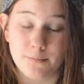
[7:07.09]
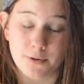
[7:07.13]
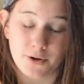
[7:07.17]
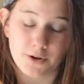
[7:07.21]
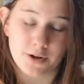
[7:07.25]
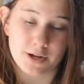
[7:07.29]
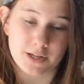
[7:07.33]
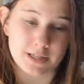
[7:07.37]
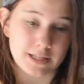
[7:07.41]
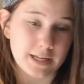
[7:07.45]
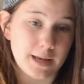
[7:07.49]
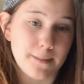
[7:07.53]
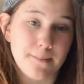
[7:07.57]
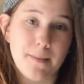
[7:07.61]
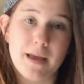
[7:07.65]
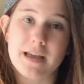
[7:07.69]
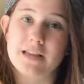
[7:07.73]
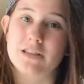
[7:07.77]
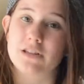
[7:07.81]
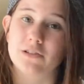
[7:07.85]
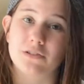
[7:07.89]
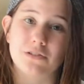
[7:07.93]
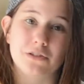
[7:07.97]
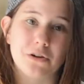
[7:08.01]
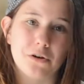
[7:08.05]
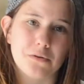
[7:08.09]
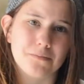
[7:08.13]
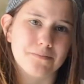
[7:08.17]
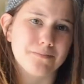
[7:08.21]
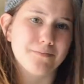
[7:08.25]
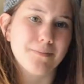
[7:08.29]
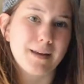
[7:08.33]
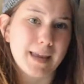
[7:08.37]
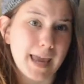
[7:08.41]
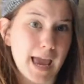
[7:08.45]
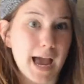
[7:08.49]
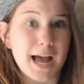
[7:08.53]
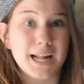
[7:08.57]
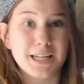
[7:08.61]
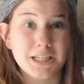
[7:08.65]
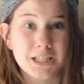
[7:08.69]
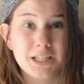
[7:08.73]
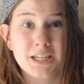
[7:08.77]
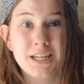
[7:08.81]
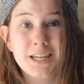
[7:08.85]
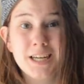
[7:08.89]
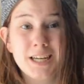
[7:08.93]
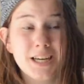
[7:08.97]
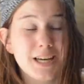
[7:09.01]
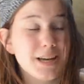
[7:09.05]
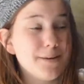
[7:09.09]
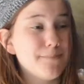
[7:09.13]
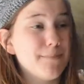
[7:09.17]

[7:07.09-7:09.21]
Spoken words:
because it makes your song catchy,